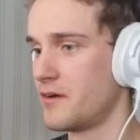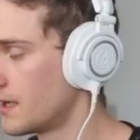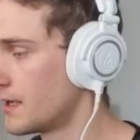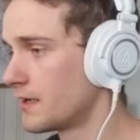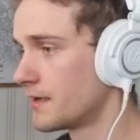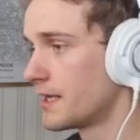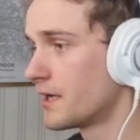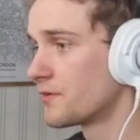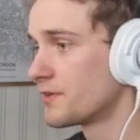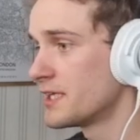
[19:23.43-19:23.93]

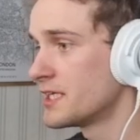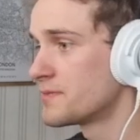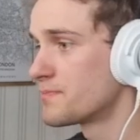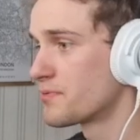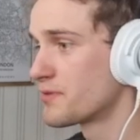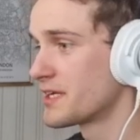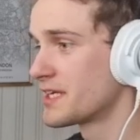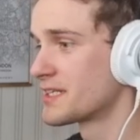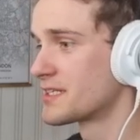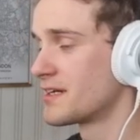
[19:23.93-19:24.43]
Now this
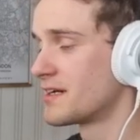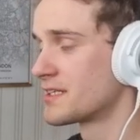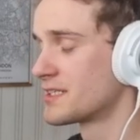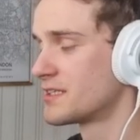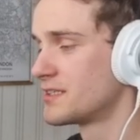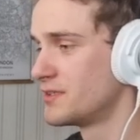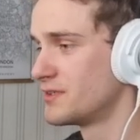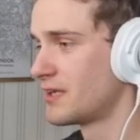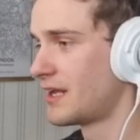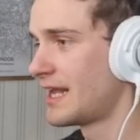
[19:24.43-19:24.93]
brings us
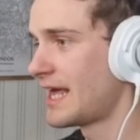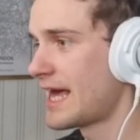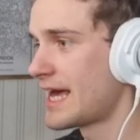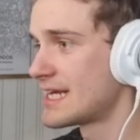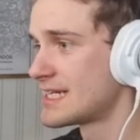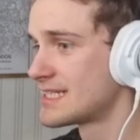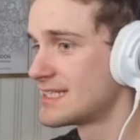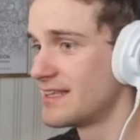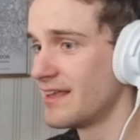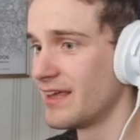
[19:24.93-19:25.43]
to the
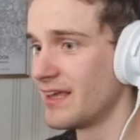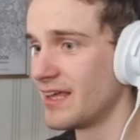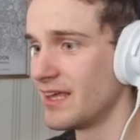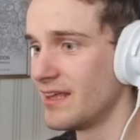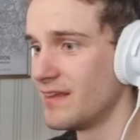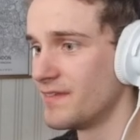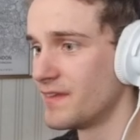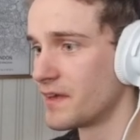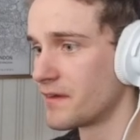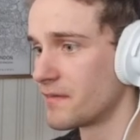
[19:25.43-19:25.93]
last thing
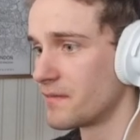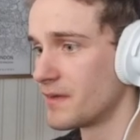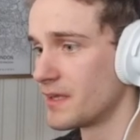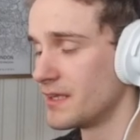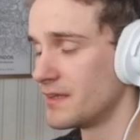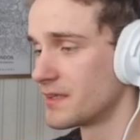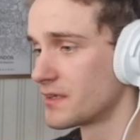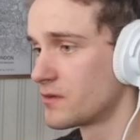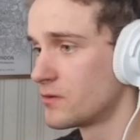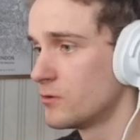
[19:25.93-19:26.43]
in
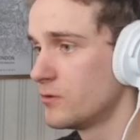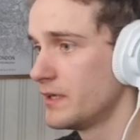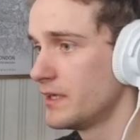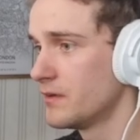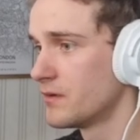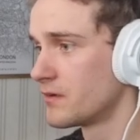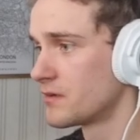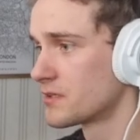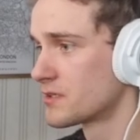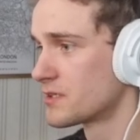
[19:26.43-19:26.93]
the GUI
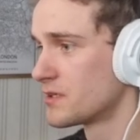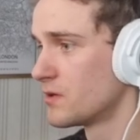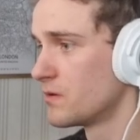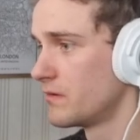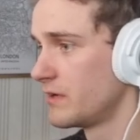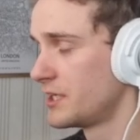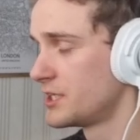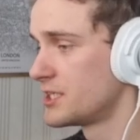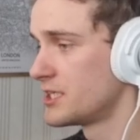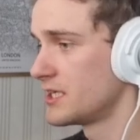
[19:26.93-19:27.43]
also,
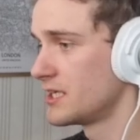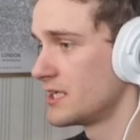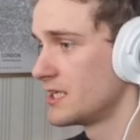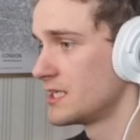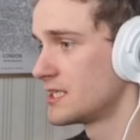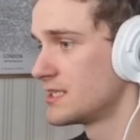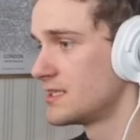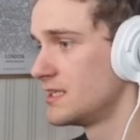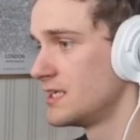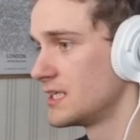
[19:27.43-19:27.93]
which
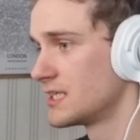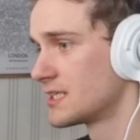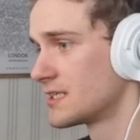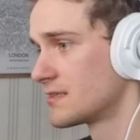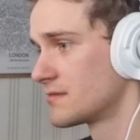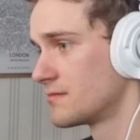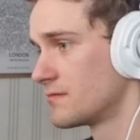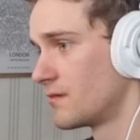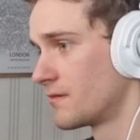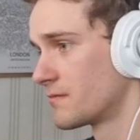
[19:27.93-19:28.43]
is
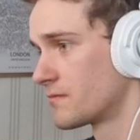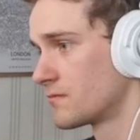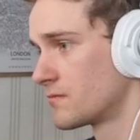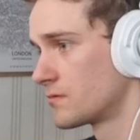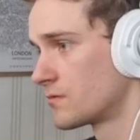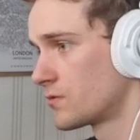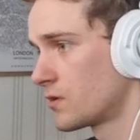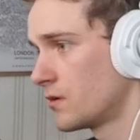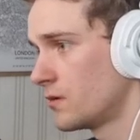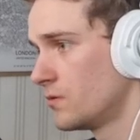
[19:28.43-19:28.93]
this
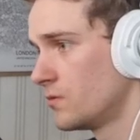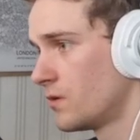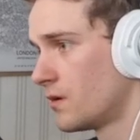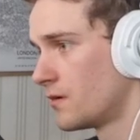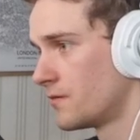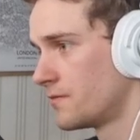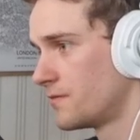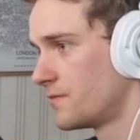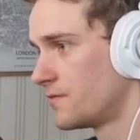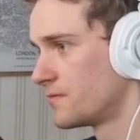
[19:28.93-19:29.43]
row
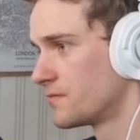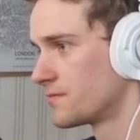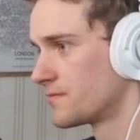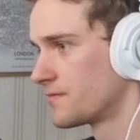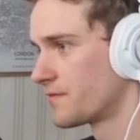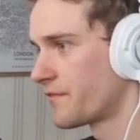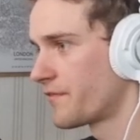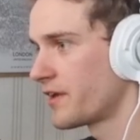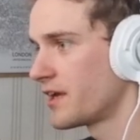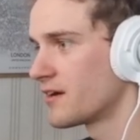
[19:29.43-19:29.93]
of
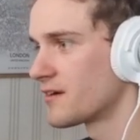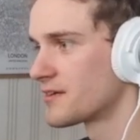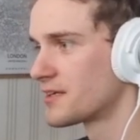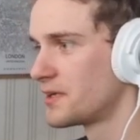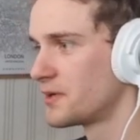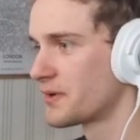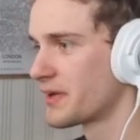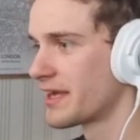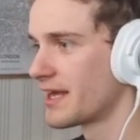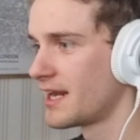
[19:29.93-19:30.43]
weird
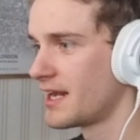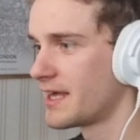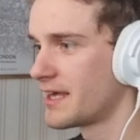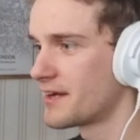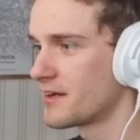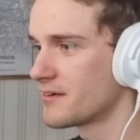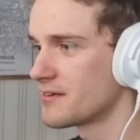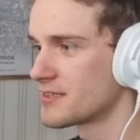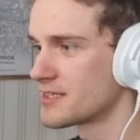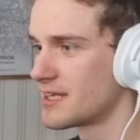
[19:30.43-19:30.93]
looking
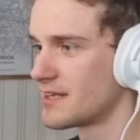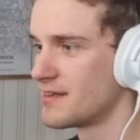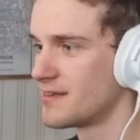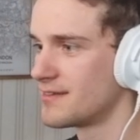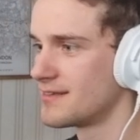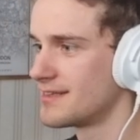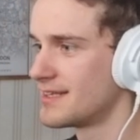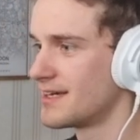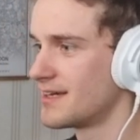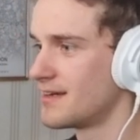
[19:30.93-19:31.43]
letters
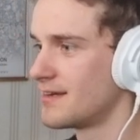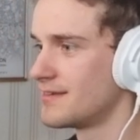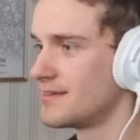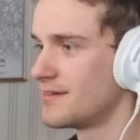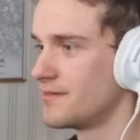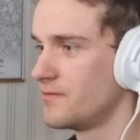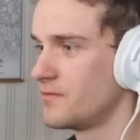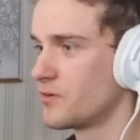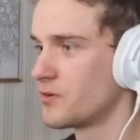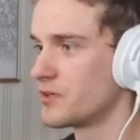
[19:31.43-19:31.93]
and
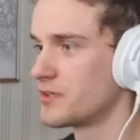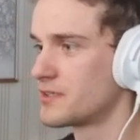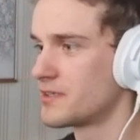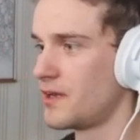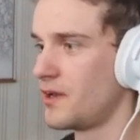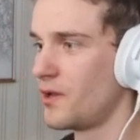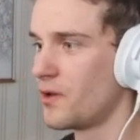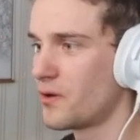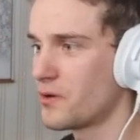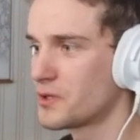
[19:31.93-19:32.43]
the word
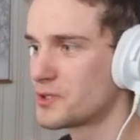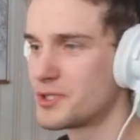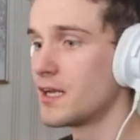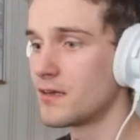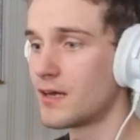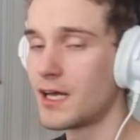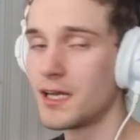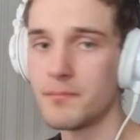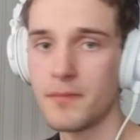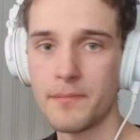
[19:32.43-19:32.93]
locked.
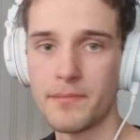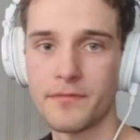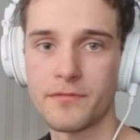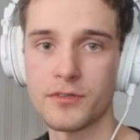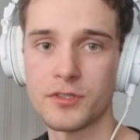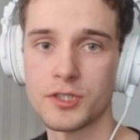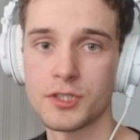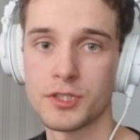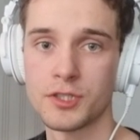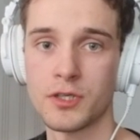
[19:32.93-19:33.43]
I'll maybe
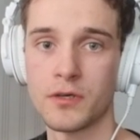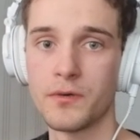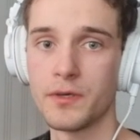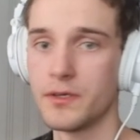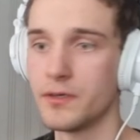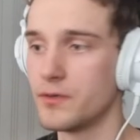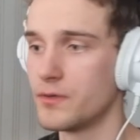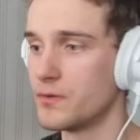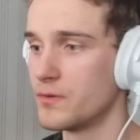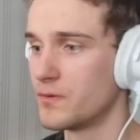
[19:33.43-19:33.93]
first show
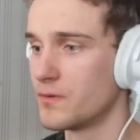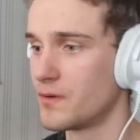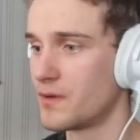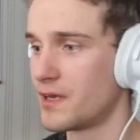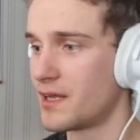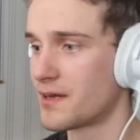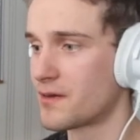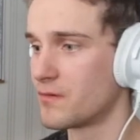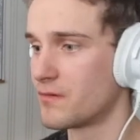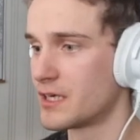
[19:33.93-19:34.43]
you
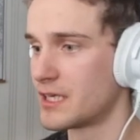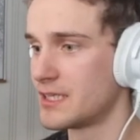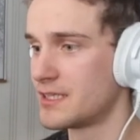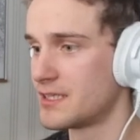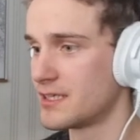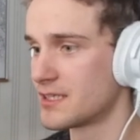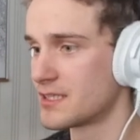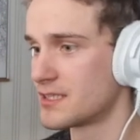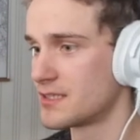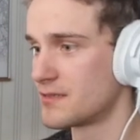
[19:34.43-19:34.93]
like what it
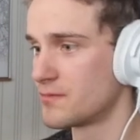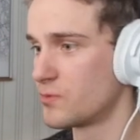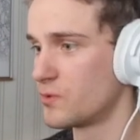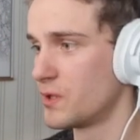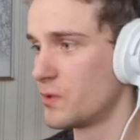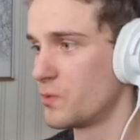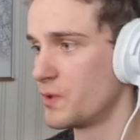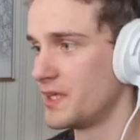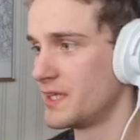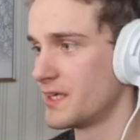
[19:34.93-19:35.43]
does
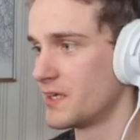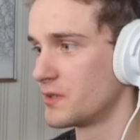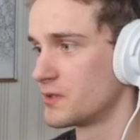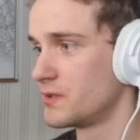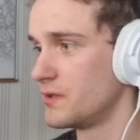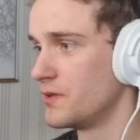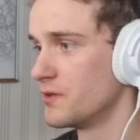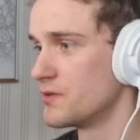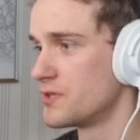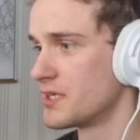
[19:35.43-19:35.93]
without
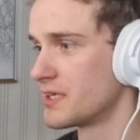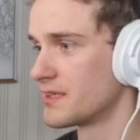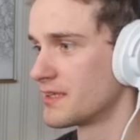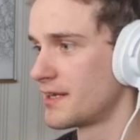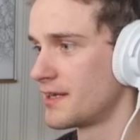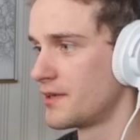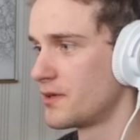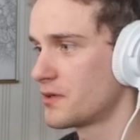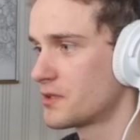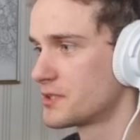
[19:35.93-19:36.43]
using the
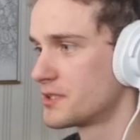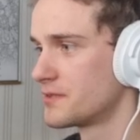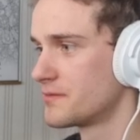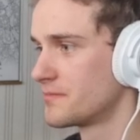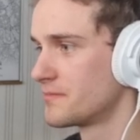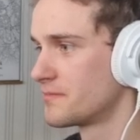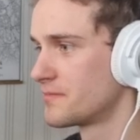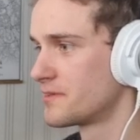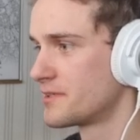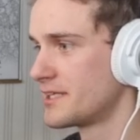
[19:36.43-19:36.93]
locked
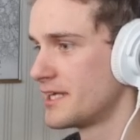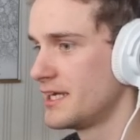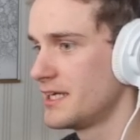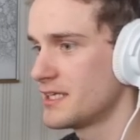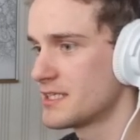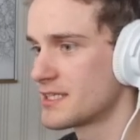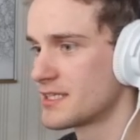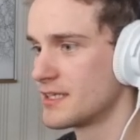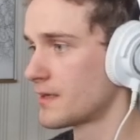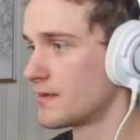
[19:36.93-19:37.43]

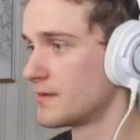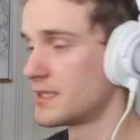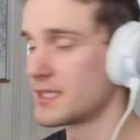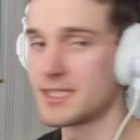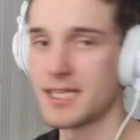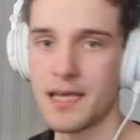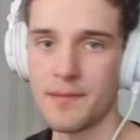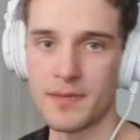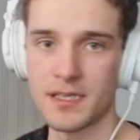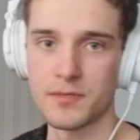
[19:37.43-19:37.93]
things. The
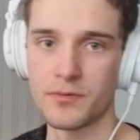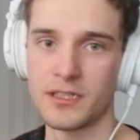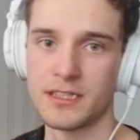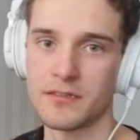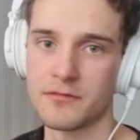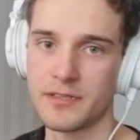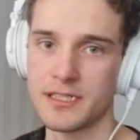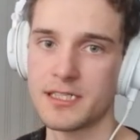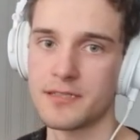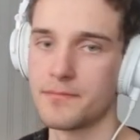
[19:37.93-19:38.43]
same as with the
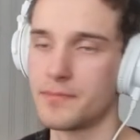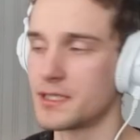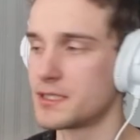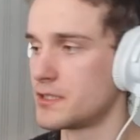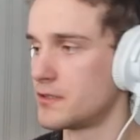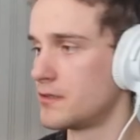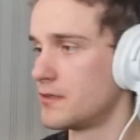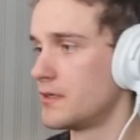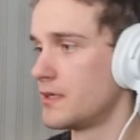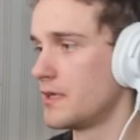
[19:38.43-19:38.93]
reset
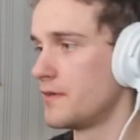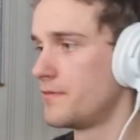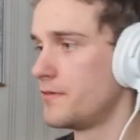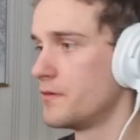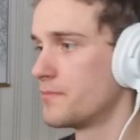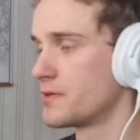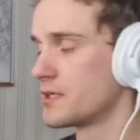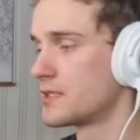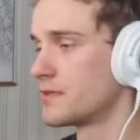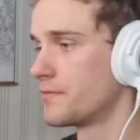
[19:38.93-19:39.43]
button, if you
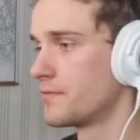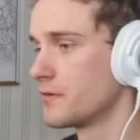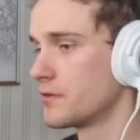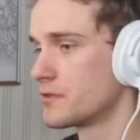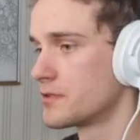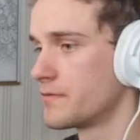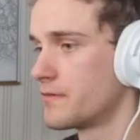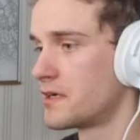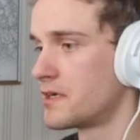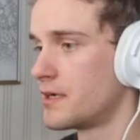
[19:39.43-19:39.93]
press the
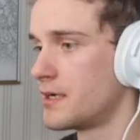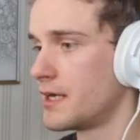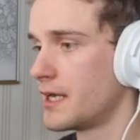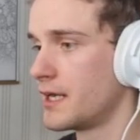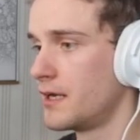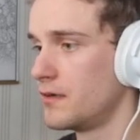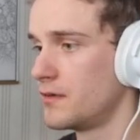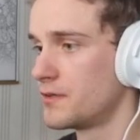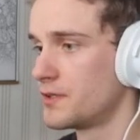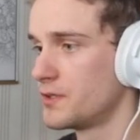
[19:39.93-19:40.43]
first one,
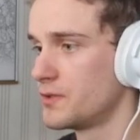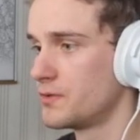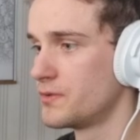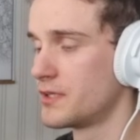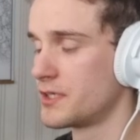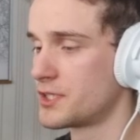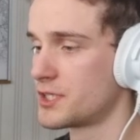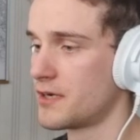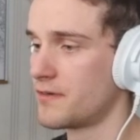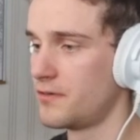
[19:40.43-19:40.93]
it'll do the
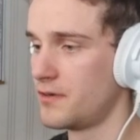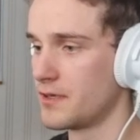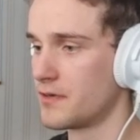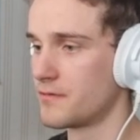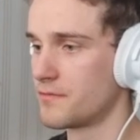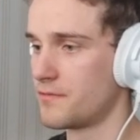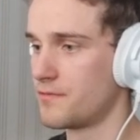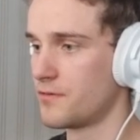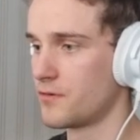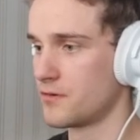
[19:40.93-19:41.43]
shuffling
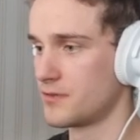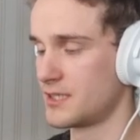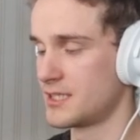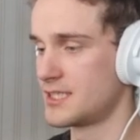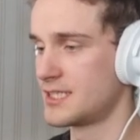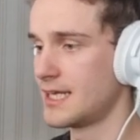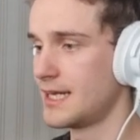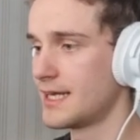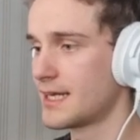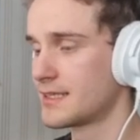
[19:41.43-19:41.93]
for the
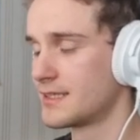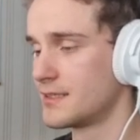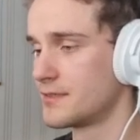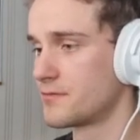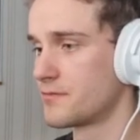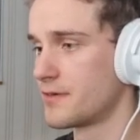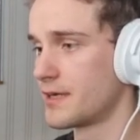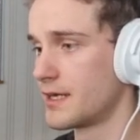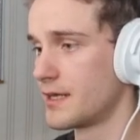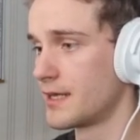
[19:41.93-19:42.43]
selected
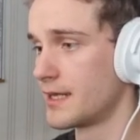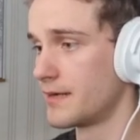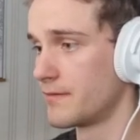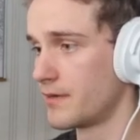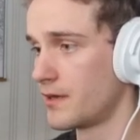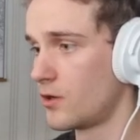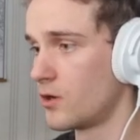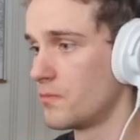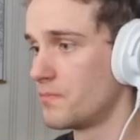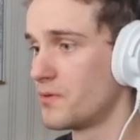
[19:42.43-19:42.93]

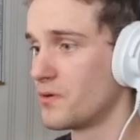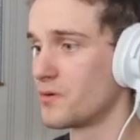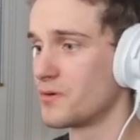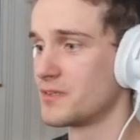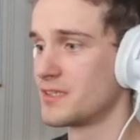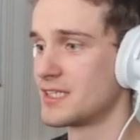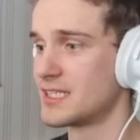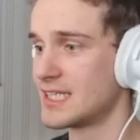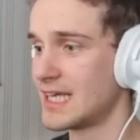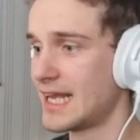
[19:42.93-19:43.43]
envelope or
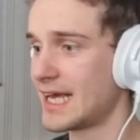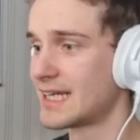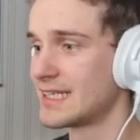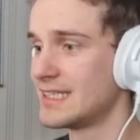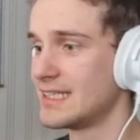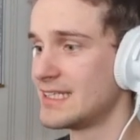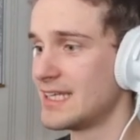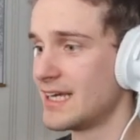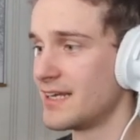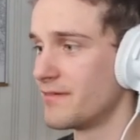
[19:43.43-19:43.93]
the
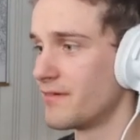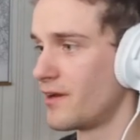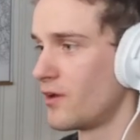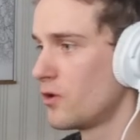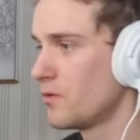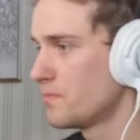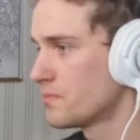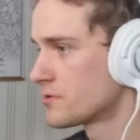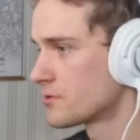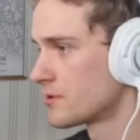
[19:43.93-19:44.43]
selected
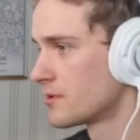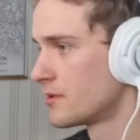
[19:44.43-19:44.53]
envelopes.